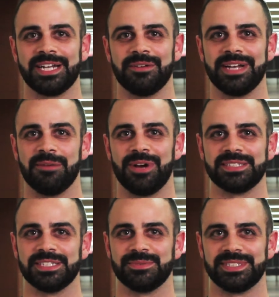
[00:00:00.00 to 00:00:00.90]
coming out
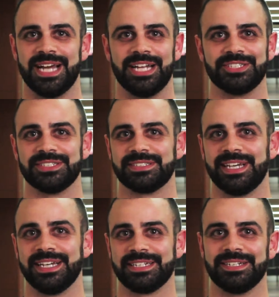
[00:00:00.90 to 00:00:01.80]
process was not just
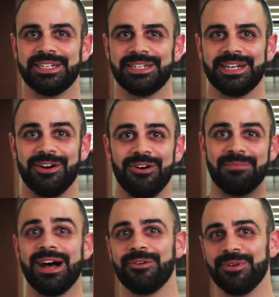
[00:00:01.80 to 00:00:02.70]
like, oh,
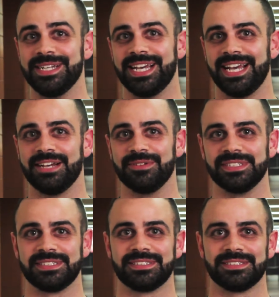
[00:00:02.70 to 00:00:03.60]
I'm out one day. It
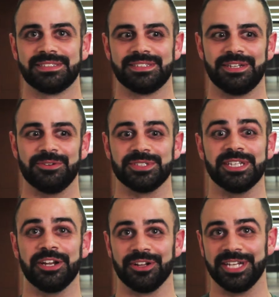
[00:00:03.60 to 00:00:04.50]
was
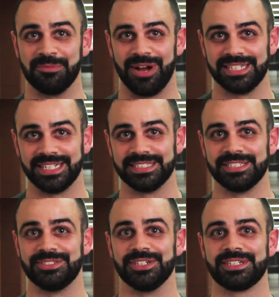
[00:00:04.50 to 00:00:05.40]
literally a process.
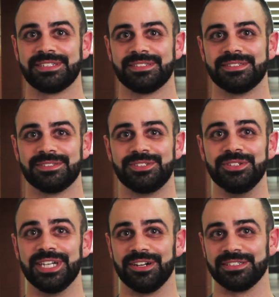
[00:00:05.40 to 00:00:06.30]
It took 2
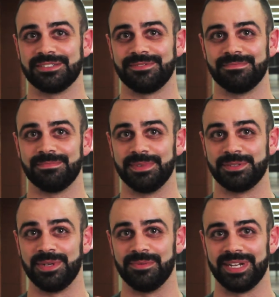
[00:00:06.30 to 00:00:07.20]
years
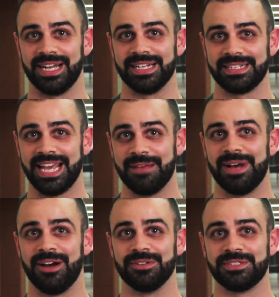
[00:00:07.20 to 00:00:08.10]
between when I came
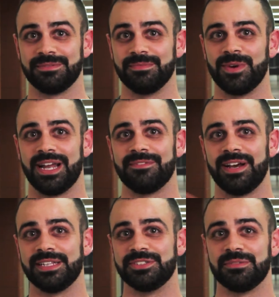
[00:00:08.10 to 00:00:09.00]
out to when I
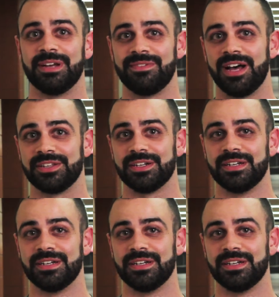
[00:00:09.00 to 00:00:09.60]
finally told my father.